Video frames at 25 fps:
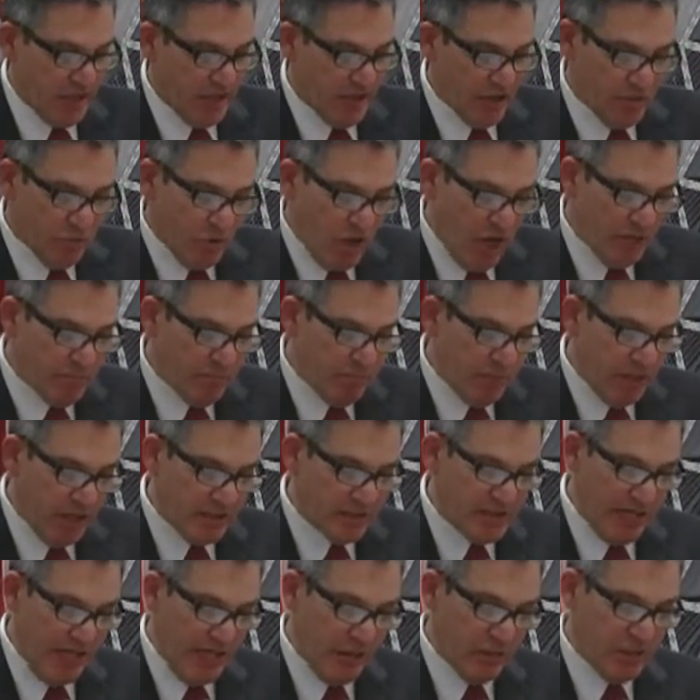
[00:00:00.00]
The Grand
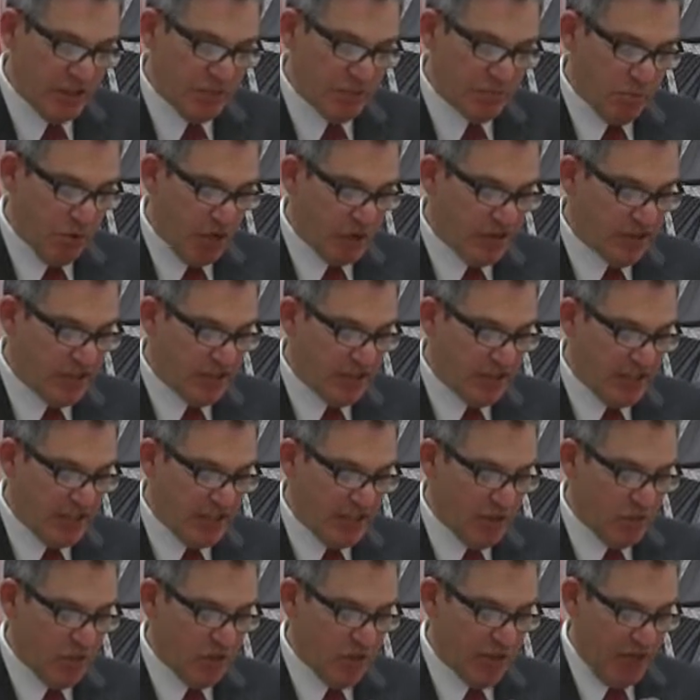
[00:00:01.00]
Plaza Outlets project,
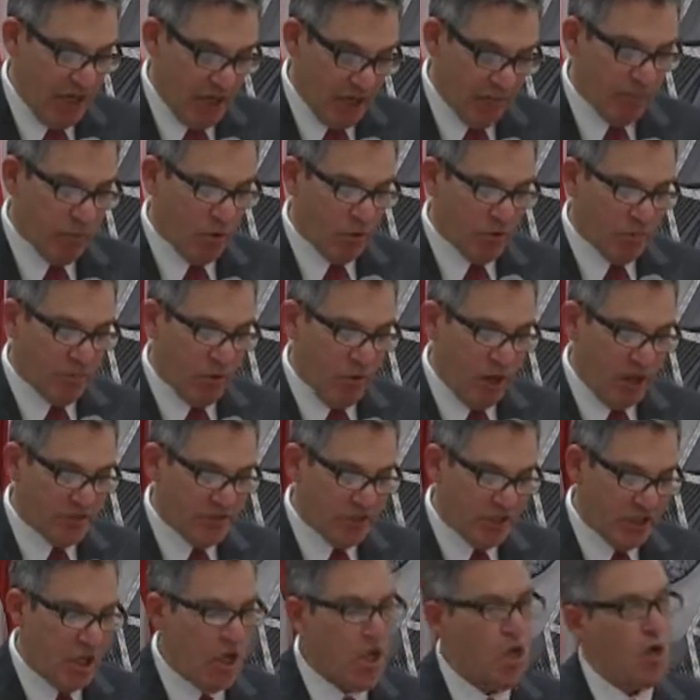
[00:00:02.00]
together with the airport
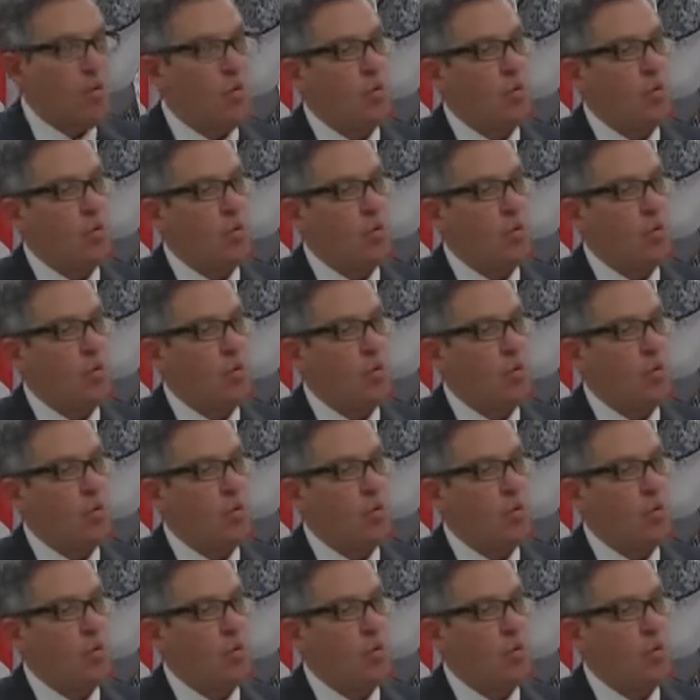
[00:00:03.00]
project,